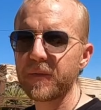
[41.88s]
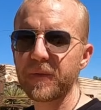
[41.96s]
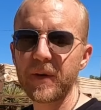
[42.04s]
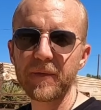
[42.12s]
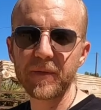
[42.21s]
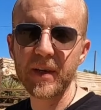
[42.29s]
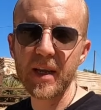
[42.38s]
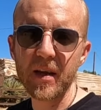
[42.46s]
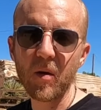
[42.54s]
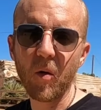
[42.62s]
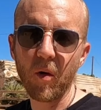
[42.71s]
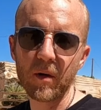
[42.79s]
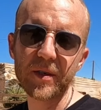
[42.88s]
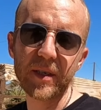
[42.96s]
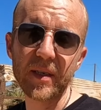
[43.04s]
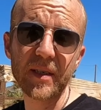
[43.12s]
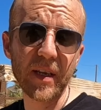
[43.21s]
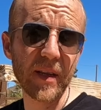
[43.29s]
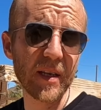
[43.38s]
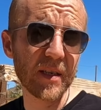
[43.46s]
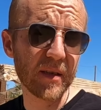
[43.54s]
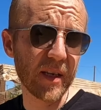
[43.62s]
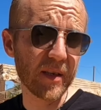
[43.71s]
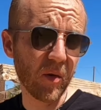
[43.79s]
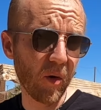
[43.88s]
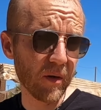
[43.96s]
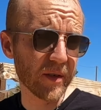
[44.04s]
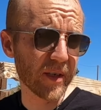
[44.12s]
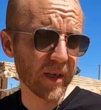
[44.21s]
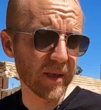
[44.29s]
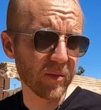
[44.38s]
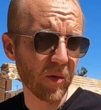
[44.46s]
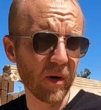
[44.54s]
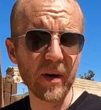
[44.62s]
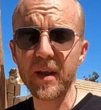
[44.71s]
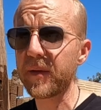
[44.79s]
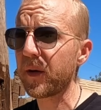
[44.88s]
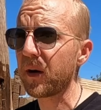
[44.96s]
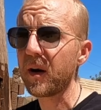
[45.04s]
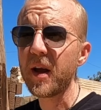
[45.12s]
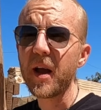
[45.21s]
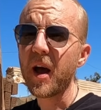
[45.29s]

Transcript: fifty horses, and these these horses were either